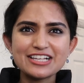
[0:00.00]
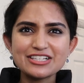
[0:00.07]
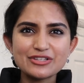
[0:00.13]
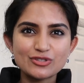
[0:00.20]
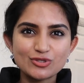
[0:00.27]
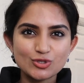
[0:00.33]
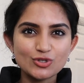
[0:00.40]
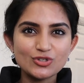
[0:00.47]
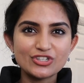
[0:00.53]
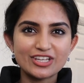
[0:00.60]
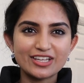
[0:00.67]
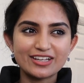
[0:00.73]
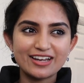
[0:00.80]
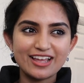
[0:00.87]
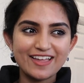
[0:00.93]
as a
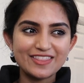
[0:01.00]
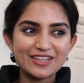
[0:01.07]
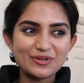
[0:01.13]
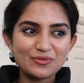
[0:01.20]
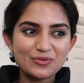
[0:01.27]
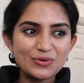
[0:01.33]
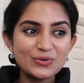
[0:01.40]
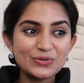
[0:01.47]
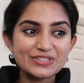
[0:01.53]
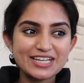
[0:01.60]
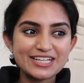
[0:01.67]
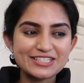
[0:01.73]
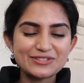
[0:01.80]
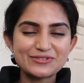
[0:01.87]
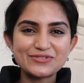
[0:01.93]
student, and then of course
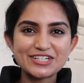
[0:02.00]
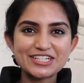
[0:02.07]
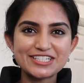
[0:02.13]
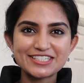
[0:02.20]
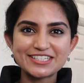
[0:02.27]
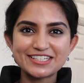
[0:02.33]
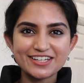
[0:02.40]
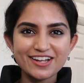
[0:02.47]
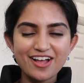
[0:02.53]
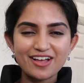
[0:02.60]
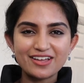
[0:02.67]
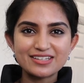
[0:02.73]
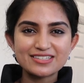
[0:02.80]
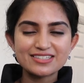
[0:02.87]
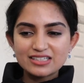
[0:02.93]
as a registered
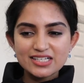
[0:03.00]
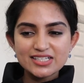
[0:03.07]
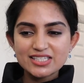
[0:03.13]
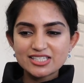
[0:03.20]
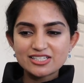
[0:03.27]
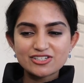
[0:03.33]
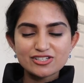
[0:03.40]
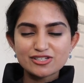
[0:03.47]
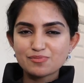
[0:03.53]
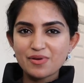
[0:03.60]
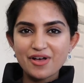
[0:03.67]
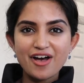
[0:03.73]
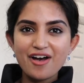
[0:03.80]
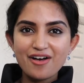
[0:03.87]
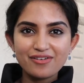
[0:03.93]
nurse, this is just
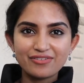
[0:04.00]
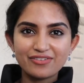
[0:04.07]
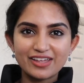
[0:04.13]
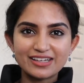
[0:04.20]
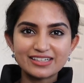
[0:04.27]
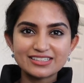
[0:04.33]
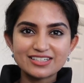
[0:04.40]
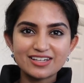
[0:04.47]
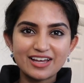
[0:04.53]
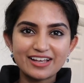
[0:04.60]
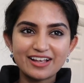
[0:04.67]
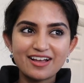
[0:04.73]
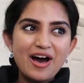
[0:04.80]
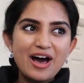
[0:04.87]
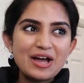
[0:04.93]
perfect.
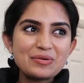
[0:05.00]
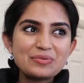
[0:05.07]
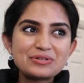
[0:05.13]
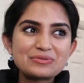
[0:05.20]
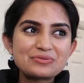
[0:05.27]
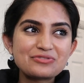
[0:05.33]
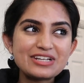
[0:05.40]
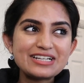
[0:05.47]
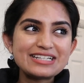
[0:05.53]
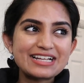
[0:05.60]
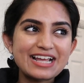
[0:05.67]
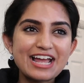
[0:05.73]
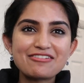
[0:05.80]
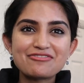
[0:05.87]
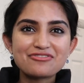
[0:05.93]
Like, I was
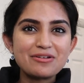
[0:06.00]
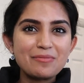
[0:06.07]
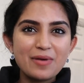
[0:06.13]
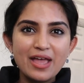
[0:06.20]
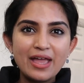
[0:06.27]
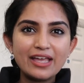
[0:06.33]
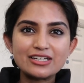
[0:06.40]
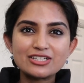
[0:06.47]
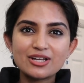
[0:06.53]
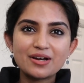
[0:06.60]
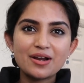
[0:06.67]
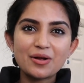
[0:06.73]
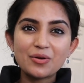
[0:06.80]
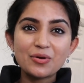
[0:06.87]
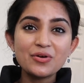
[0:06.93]
reading every page
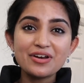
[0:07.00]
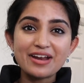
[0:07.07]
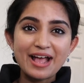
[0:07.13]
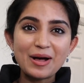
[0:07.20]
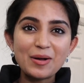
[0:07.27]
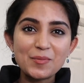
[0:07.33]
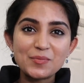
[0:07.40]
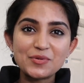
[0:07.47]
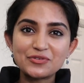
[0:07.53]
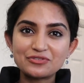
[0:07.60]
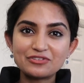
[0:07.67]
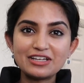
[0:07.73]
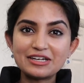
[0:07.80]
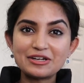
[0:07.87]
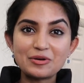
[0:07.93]
and I couldn't help but
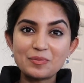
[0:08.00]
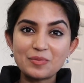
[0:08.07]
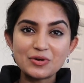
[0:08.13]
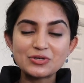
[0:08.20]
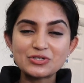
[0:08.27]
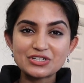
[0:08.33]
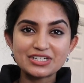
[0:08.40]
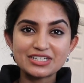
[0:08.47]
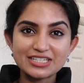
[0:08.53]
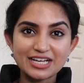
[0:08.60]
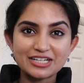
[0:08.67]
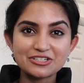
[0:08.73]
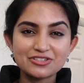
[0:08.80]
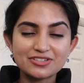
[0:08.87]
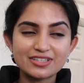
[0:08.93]
feel an emotion
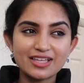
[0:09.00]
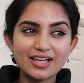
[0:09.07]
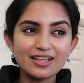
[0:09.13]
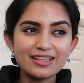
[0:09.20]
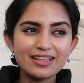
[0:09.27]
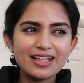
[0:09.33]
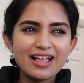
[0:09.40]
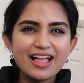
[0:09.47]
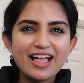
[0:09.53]
attached to that,